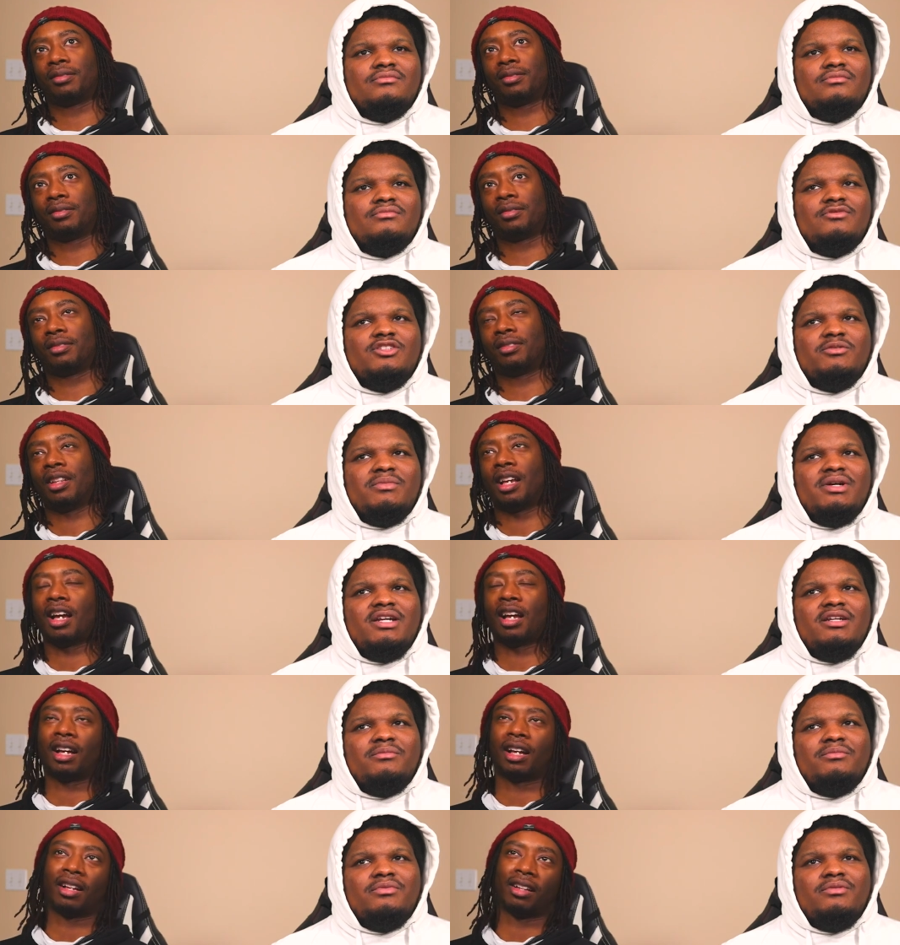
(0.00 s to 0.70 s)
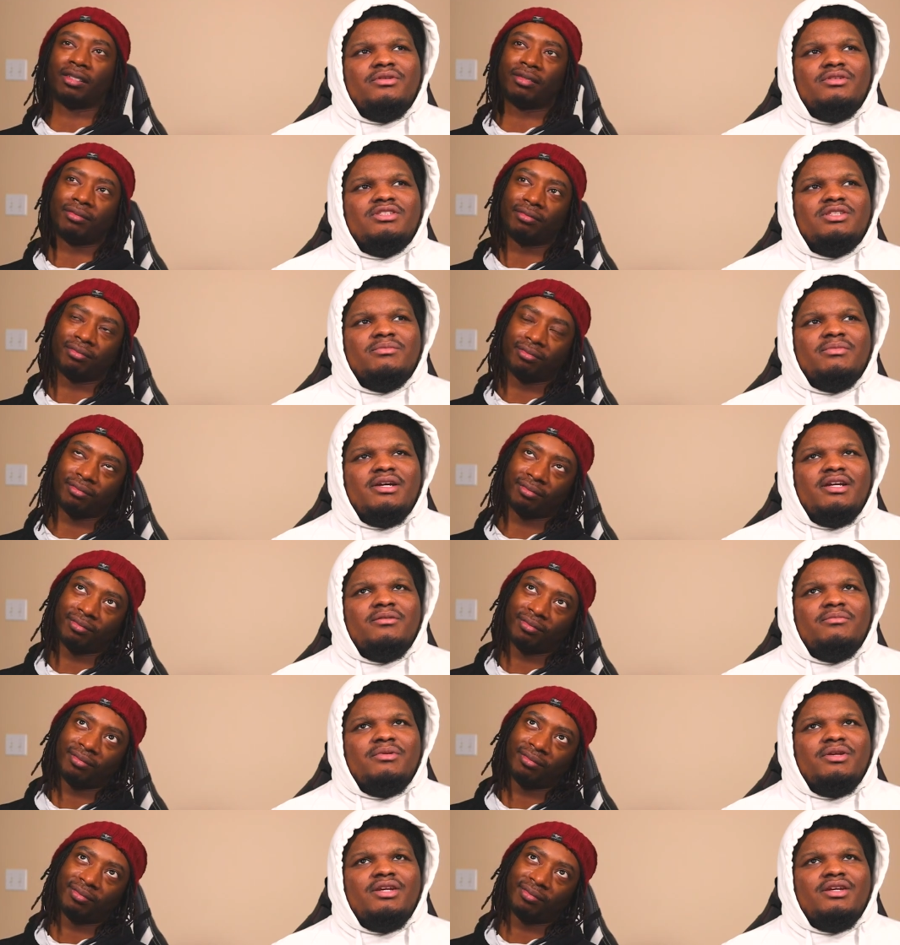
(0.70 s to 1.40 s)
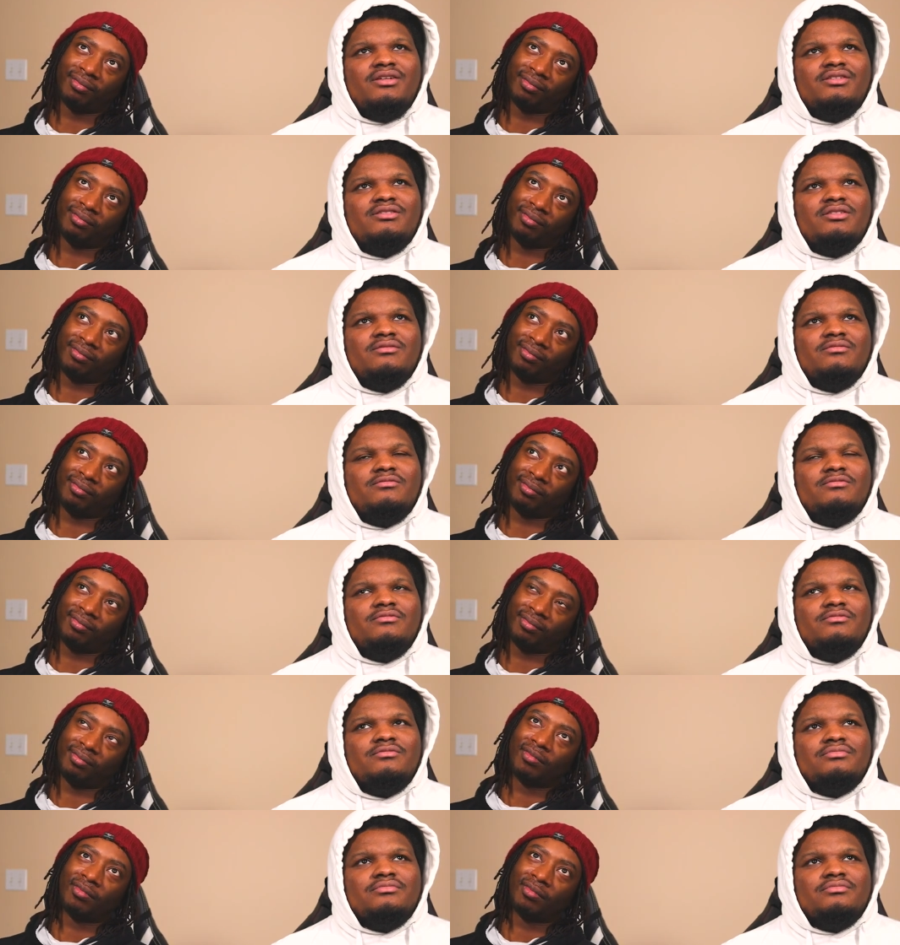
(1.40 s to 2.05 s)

Speaker 1: somebody nah. somebody big or something?